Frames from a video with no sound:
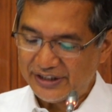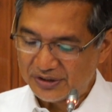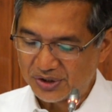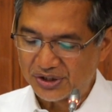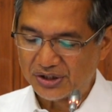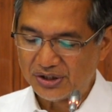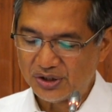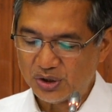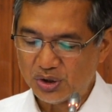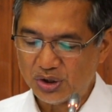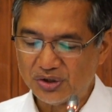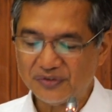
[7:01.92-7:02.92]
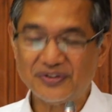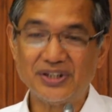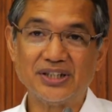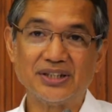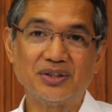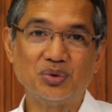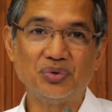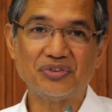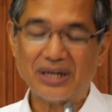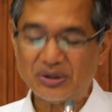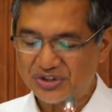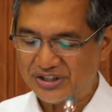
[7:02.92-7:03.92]
on terror of the
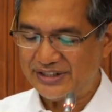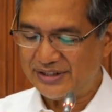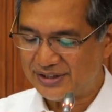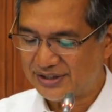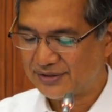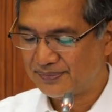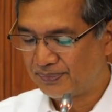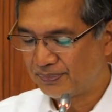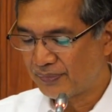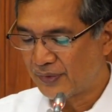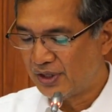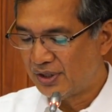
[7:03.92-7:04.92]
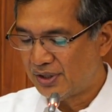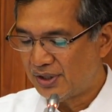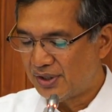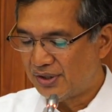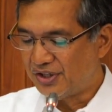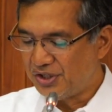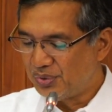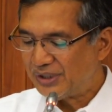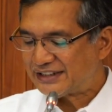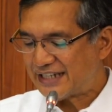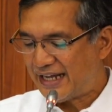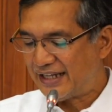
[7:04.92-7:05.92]
2000s, the
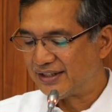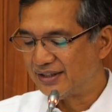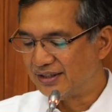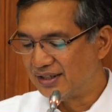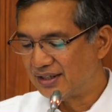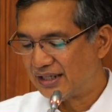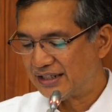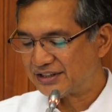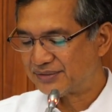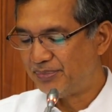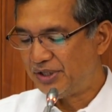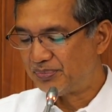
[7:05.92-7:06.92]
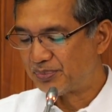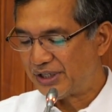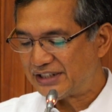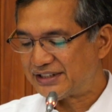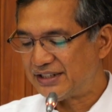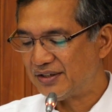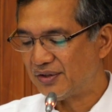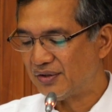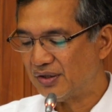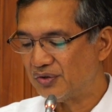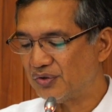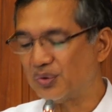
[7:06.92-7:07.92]
US hand has been present
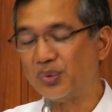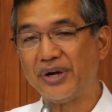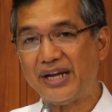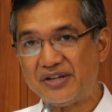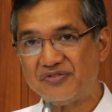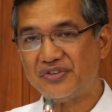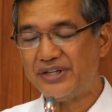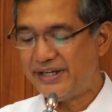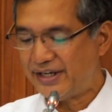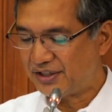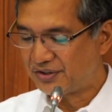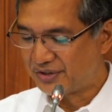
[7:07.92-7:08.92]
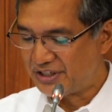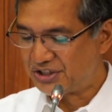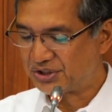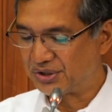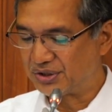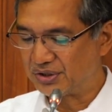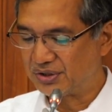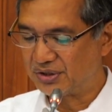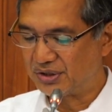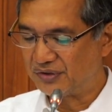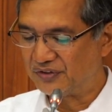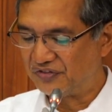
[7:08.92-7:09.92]
through every iteration
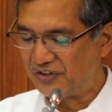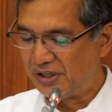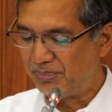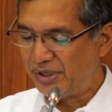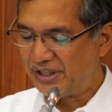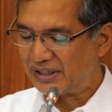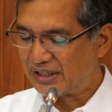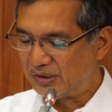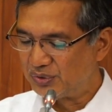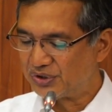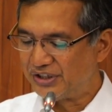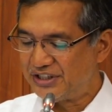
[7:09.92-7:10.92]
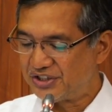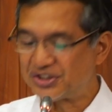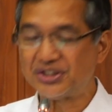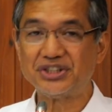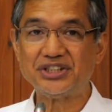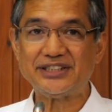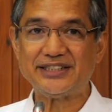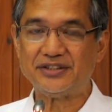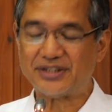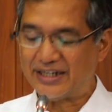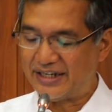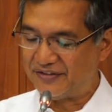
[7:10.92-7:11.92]
of the Philippine counterinsurgency
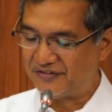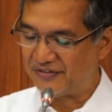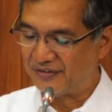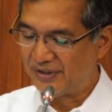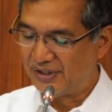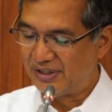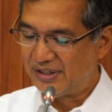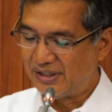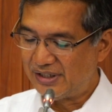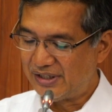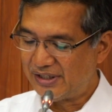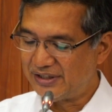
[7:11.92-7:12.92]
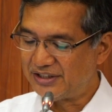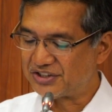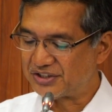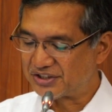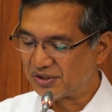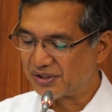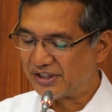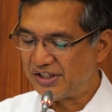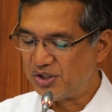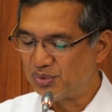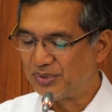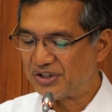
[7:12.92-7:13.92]
drive and its resulting
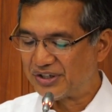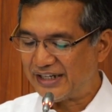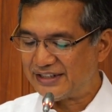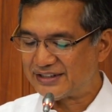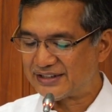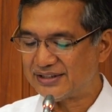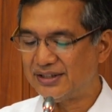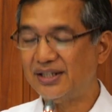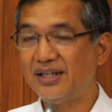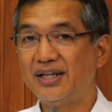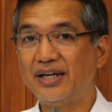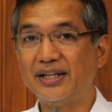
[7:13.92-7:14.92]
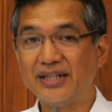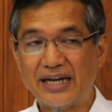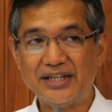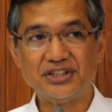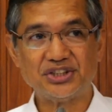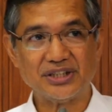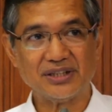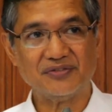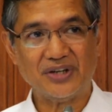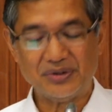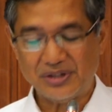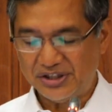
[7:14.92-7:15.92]
human rights and IHL
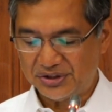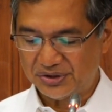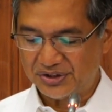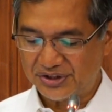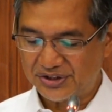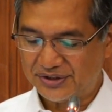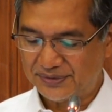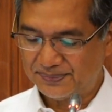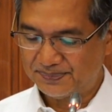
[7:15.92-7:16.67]
violations.